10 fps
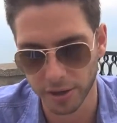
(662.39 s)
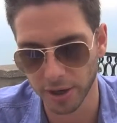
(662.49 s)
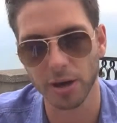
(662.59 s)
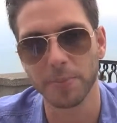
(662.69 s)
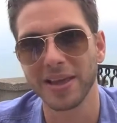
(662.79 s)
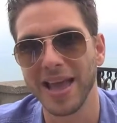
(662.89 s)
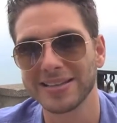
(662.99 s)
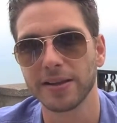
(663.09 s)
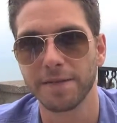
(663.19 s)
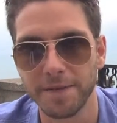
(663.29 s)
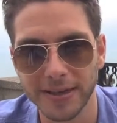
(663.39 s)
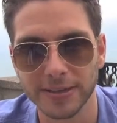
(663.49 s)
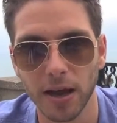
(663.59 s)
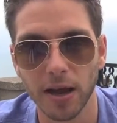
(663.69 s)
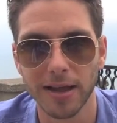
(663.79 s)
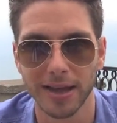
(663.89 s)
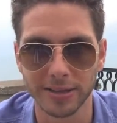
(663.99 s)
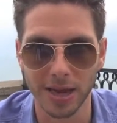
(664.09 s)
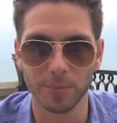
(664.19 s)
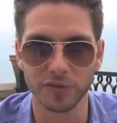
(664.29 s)
You're going to be getting fitter
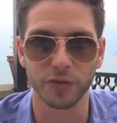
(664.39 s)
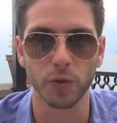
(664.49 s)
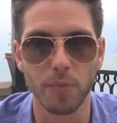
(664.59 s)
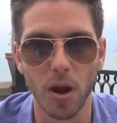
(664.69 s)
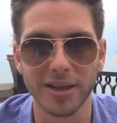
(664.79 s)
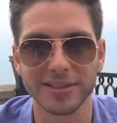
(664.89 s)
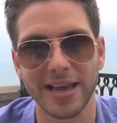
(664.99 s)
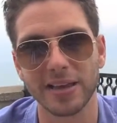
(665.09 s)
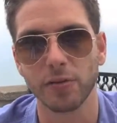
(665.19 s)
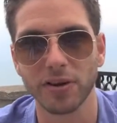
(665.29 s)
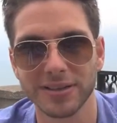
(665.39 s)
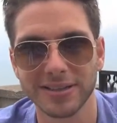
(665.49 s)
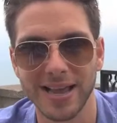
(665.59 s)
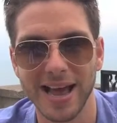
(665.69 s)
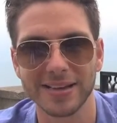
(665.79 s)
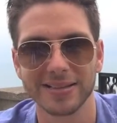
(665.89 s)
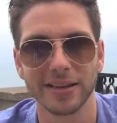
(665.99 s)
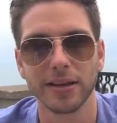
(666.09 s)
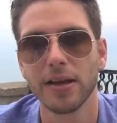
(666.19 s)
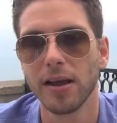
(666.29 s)
in terms of your mindset, your
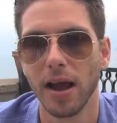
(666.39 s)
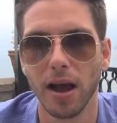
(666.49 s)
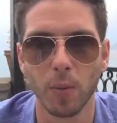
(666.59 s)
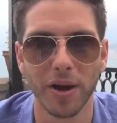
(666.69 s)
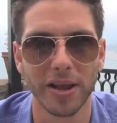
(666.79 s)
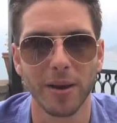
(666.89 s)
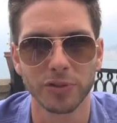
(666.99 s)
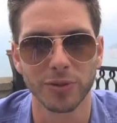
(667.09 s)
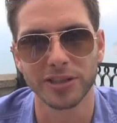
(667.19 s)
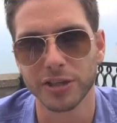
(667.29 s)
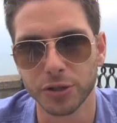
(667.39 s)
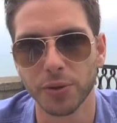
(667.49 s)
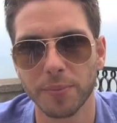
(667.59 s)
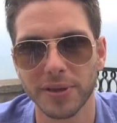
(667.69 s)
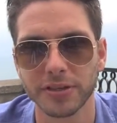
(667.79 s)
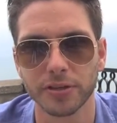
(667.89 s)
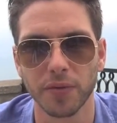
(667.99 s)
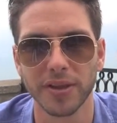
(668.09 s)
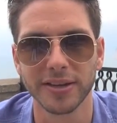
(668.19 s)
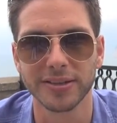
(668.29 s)
understanding when it comes to actually doing business
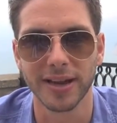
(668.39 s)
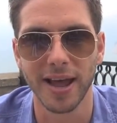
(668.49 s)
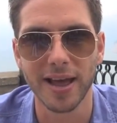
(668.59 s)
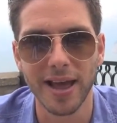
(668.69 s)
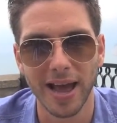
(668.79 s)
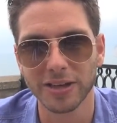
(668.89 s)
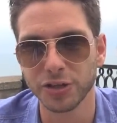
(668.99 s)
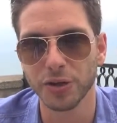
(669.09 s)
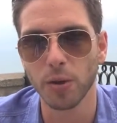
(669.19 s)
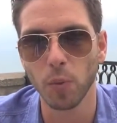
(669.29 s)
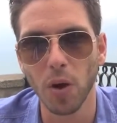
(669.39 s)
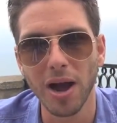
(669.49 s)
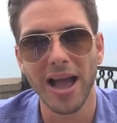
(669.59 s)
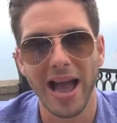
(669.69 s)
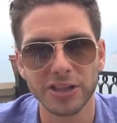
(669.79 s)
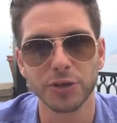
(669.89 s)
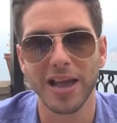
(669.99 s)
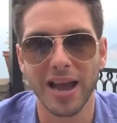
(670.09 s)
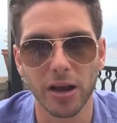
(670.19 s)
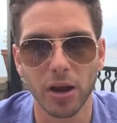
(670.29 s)
on the internet. And do you know what? As
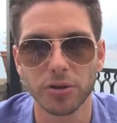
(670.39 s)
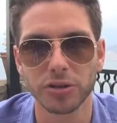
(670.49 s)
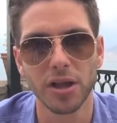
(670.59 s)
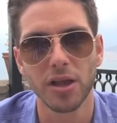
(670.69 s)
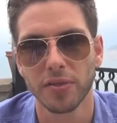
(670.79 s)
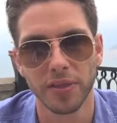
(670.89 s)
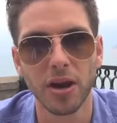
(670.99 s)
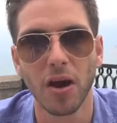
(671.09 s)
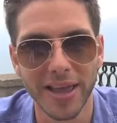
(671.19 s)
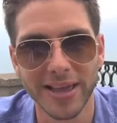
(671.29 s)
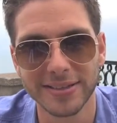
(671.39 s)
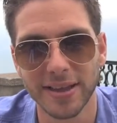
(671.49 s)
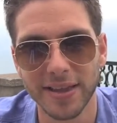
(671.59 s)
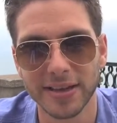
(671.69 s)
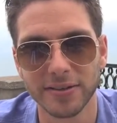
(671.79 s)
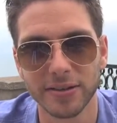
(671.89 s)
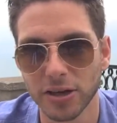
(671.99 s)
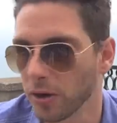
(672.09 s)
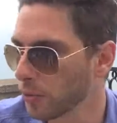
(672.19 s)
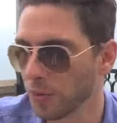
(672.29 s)
you get closer, the light is at the end of the
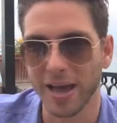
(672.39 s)
tunnel.